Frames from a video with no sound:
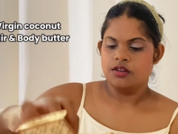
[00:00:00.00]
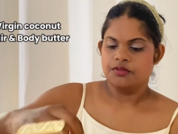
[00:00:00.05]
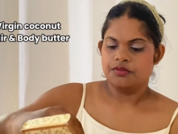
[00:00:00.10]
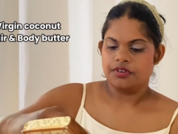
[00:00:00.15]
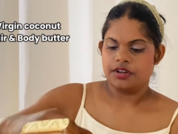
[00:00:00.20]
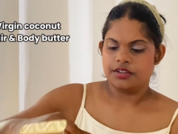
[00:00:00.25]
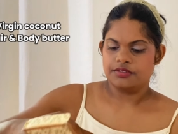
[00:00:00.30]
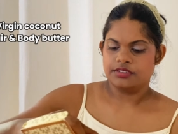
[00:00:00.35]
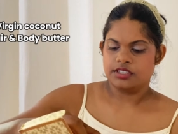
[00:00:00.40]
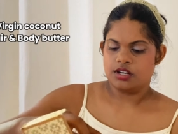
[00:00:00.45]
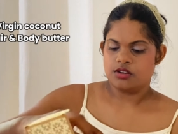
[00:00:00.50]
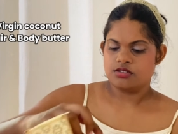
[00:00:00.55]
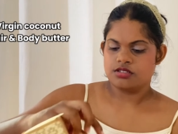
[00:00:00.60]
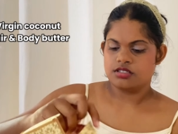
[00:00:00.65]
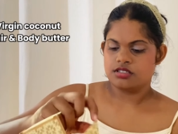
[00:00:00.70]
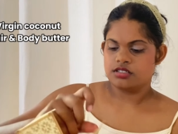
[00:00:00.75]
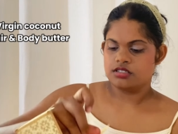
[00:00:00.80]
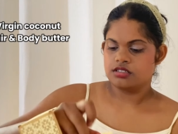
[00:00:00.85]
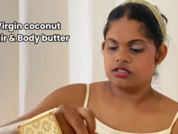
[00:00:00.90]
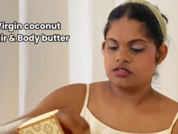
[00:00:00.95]

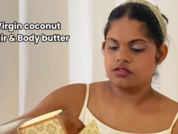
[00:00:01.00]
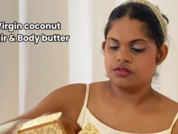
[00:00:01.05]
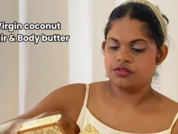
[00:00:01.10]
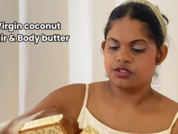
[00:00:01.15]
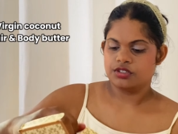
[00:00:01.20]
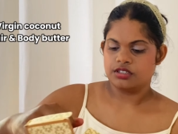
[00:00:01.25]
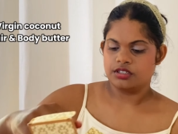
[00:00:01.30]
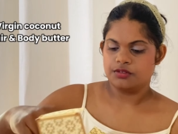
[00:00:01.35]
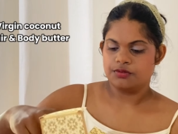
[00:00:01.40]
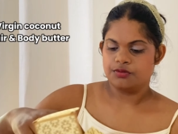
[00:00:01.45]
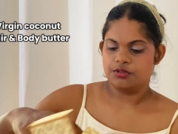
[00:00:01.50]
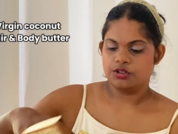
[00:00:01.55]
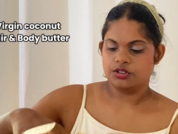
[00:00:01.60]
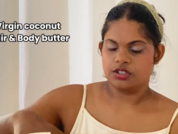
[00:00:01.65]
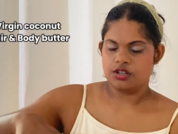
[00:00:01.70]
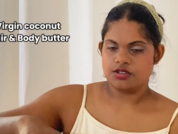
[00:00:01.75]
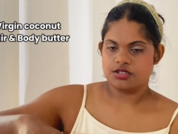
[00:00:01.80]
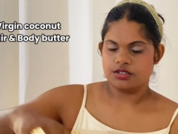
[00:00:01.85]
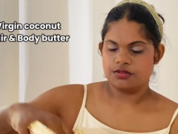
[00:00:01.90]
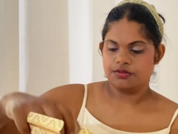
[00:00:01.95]

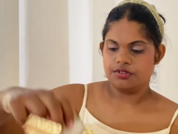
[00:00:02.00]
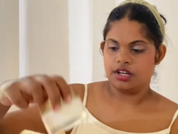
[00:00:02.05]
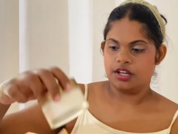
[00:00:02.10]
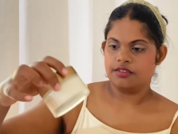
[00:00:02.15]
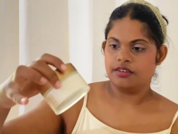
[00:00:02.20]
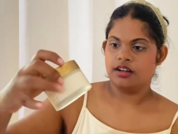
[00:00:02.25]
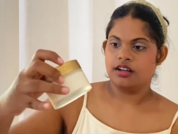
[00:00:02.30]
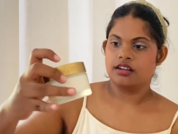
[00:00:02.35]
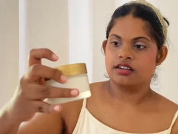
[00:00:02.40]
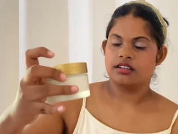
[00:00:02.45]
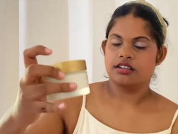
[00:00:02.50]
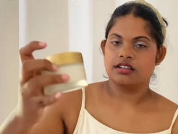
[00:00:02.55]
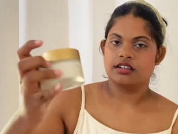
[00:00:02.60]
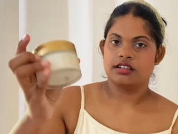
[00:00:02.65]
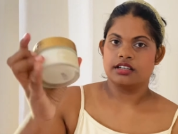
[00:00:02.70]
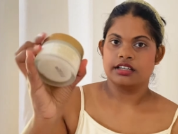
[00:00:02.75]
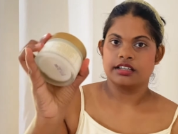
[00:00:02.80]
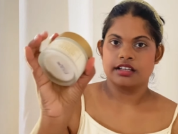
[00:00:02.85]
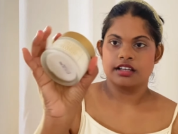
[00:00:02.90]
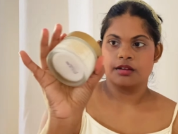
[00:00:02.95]
4,500.
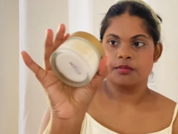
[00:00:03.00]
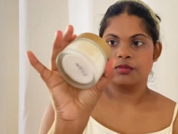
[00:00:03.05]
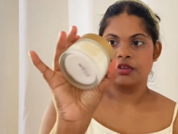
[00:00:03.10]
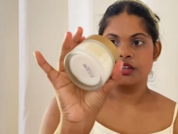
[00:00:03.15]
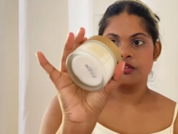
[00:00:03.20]
It can